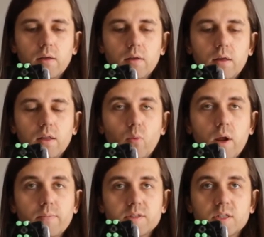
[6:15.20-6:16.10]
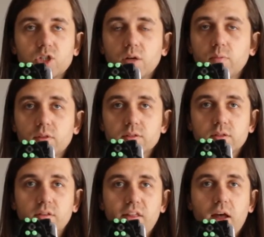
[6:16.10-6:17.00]
in the right position with this
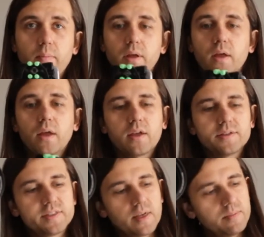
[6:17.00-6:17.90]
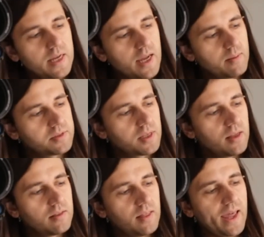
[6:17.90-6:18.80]
little knob. Because sometimes
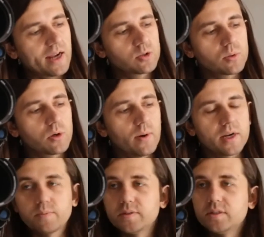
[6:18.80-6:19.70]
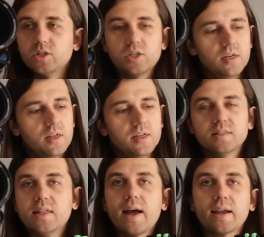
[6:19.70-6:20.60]
the actual correct position
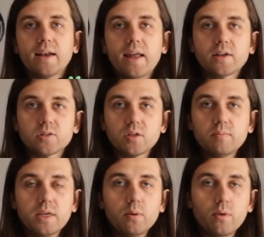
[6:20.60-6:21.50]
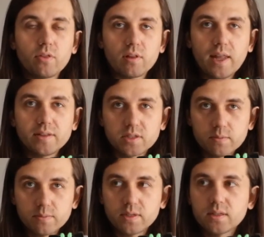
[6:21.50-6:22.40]
is not going to actually be with the lens
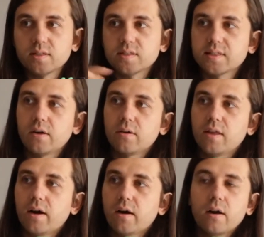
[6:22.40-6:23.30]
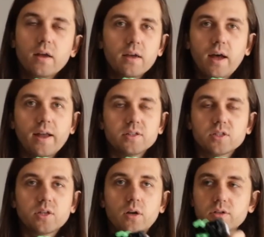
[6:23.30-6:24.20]
completely centered there.
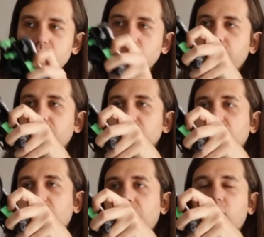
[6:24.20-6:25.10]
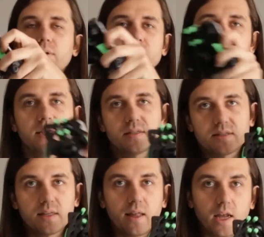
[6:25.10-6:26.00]
It all just depends on how it
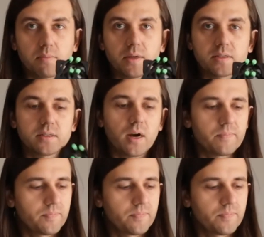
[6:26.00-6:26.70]
sits on the eyepiece there.